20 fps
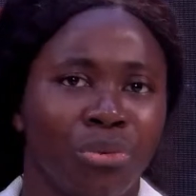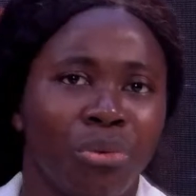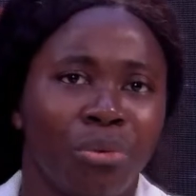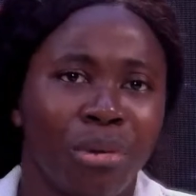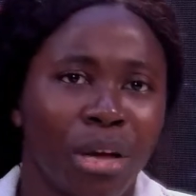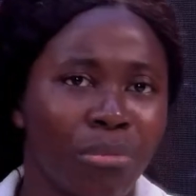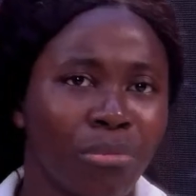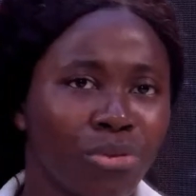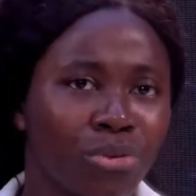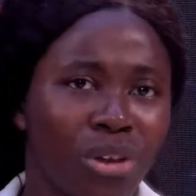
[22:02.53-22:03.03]
won't
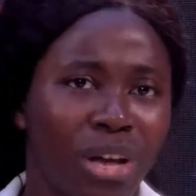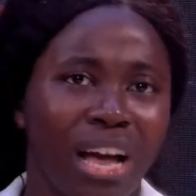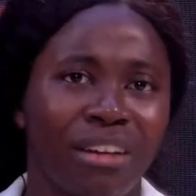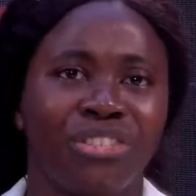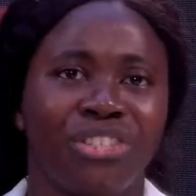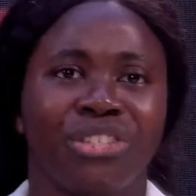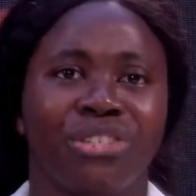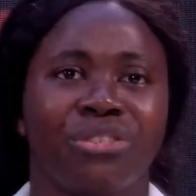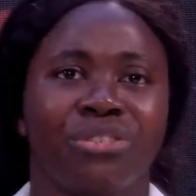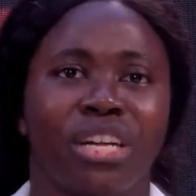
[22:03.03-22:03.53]
be able to have
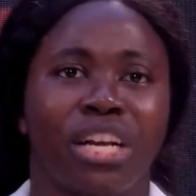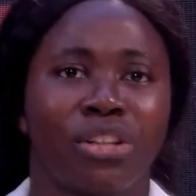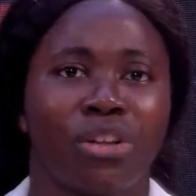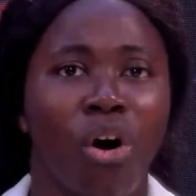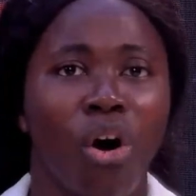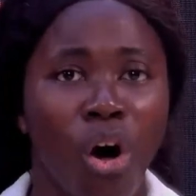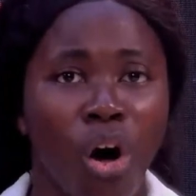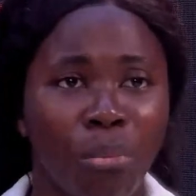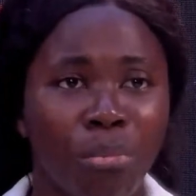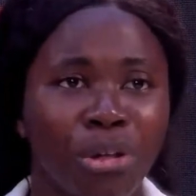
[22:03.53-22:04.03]
children,
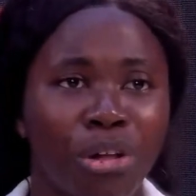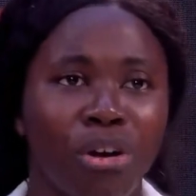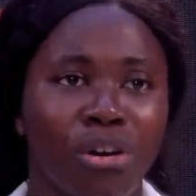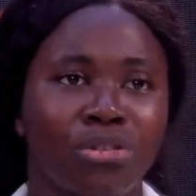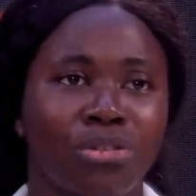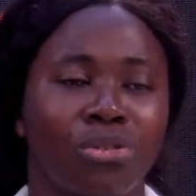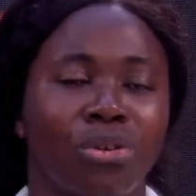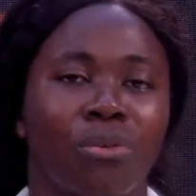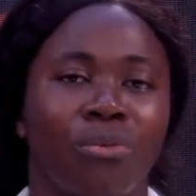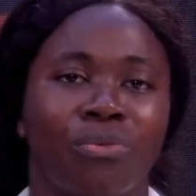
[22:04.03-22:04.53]
all
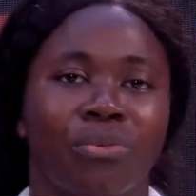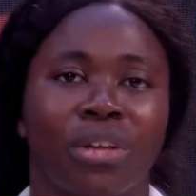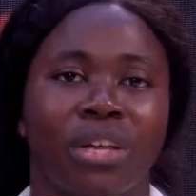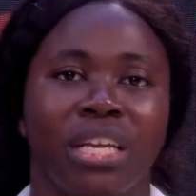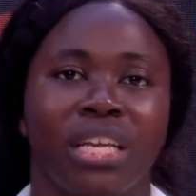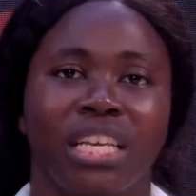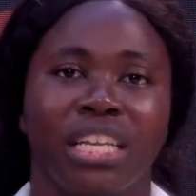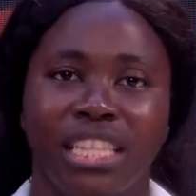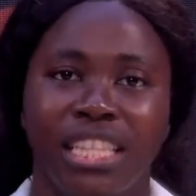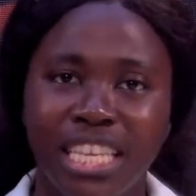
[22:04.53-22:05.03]
because of
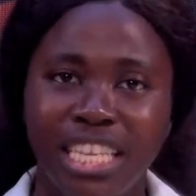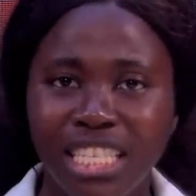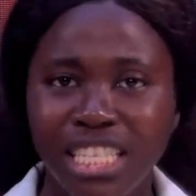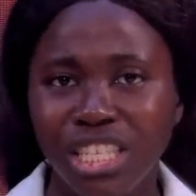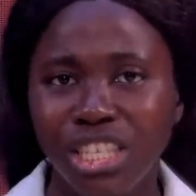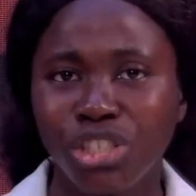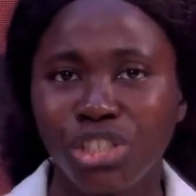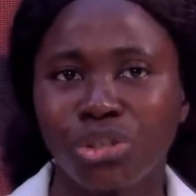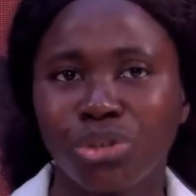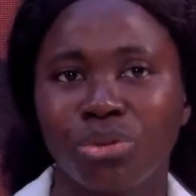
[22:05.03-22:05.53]
this
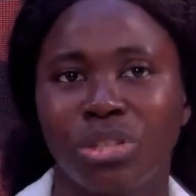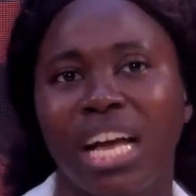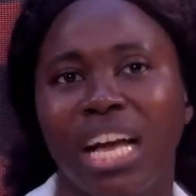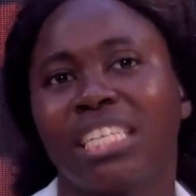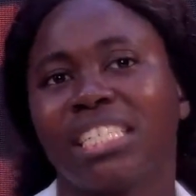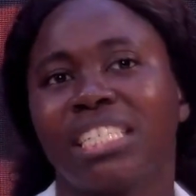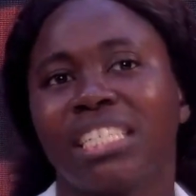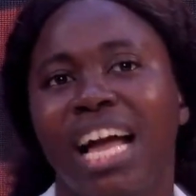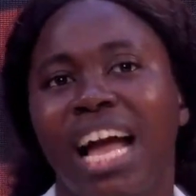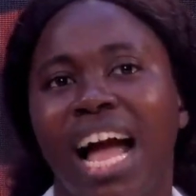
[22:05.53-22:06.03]
issue that
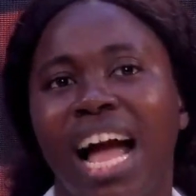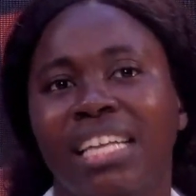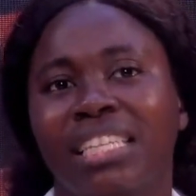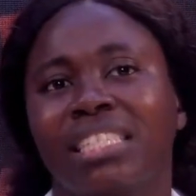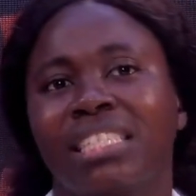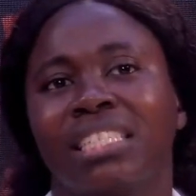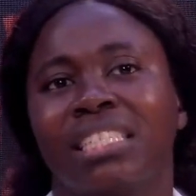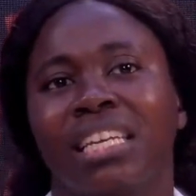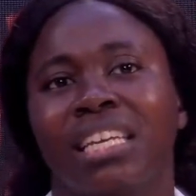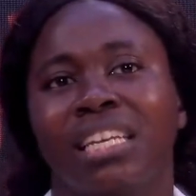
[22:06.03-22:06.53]
she had,
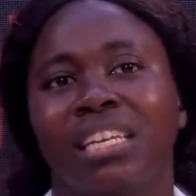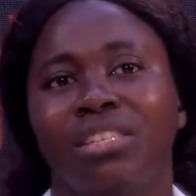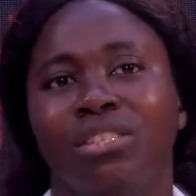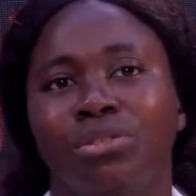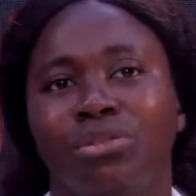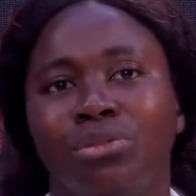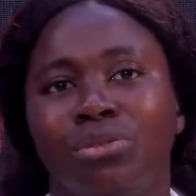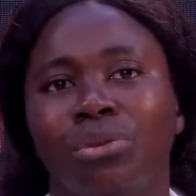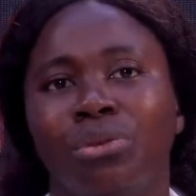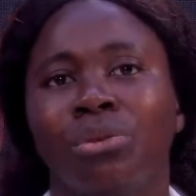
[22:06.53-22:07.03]

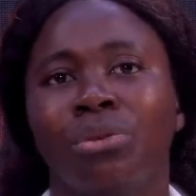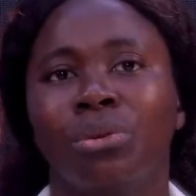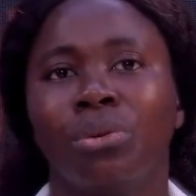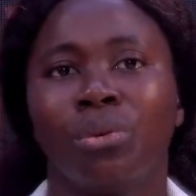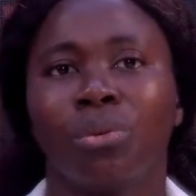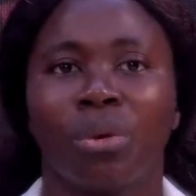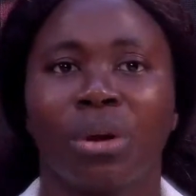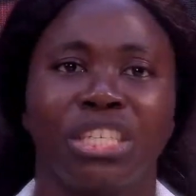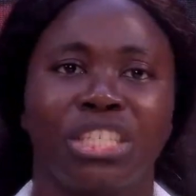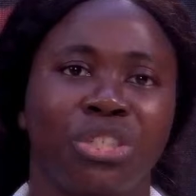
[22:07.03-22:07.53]

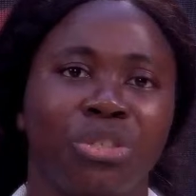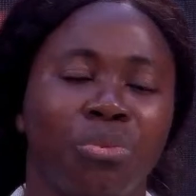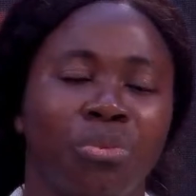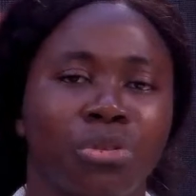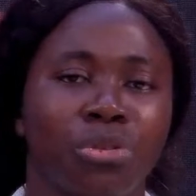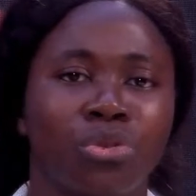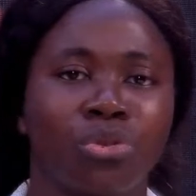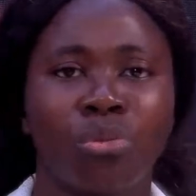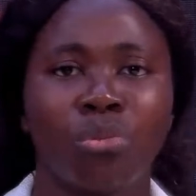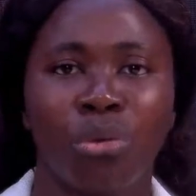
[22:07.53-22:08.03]
when she
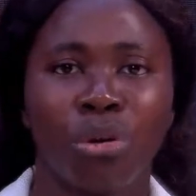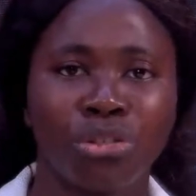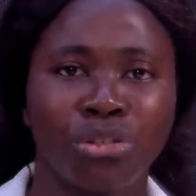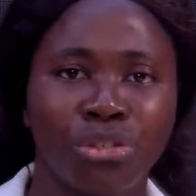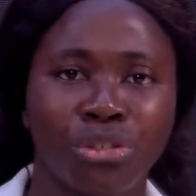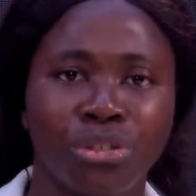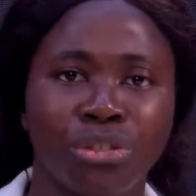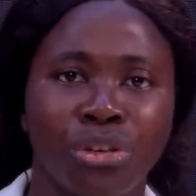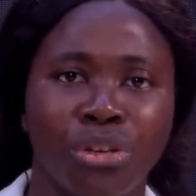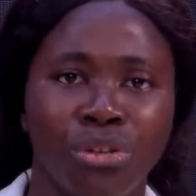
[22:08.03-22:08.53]
was so
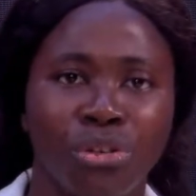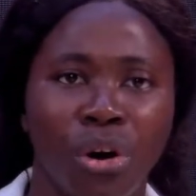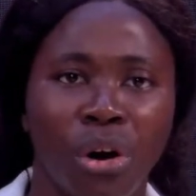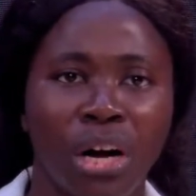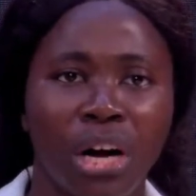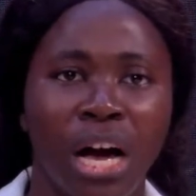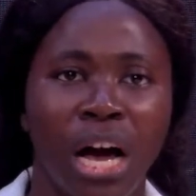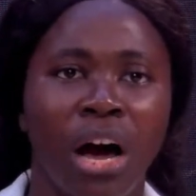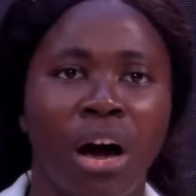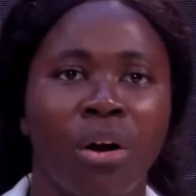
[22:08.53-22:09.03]
much
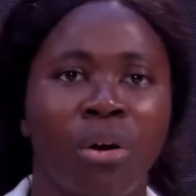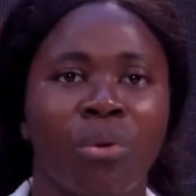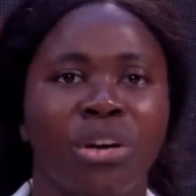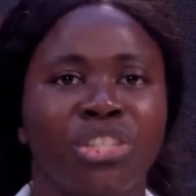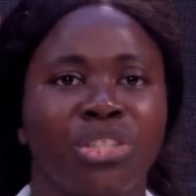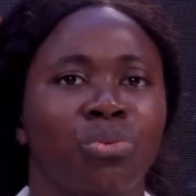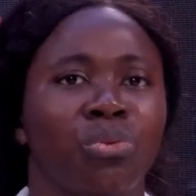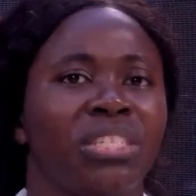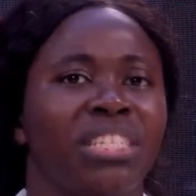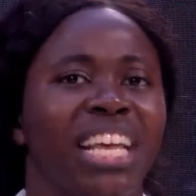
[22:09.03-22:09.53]
younger or when
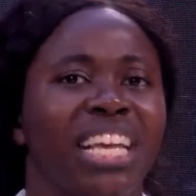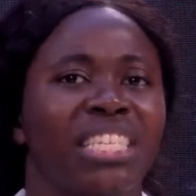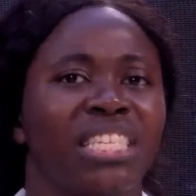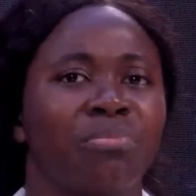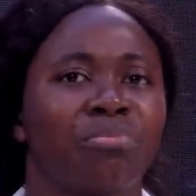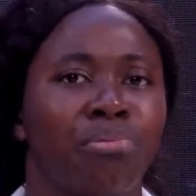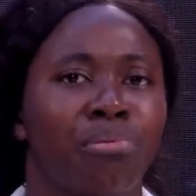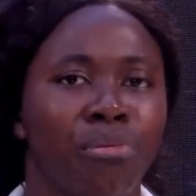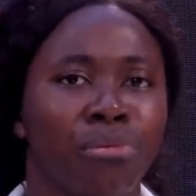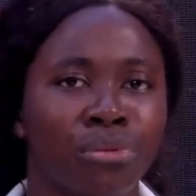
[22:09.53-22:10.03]
she was
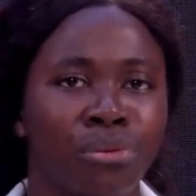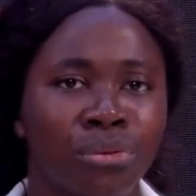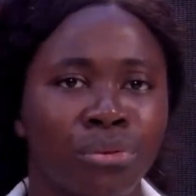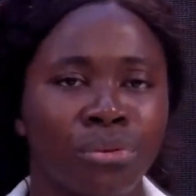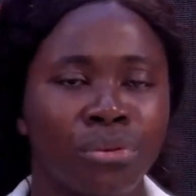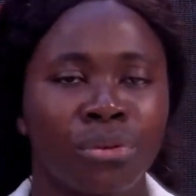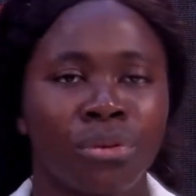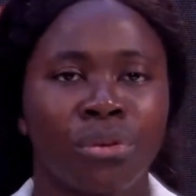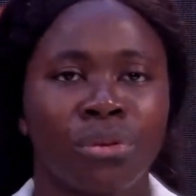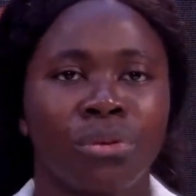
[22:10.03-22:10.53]
exposed
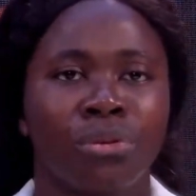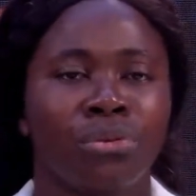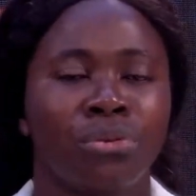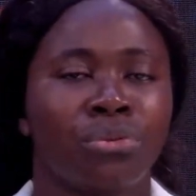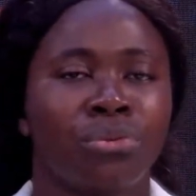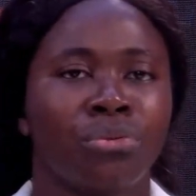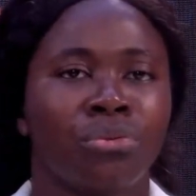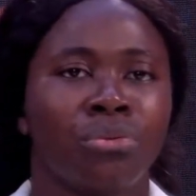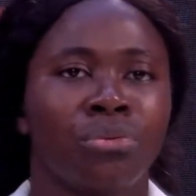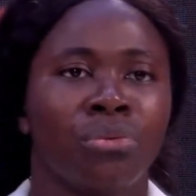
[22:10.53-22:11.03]

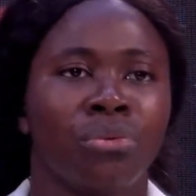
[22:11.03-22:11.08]
to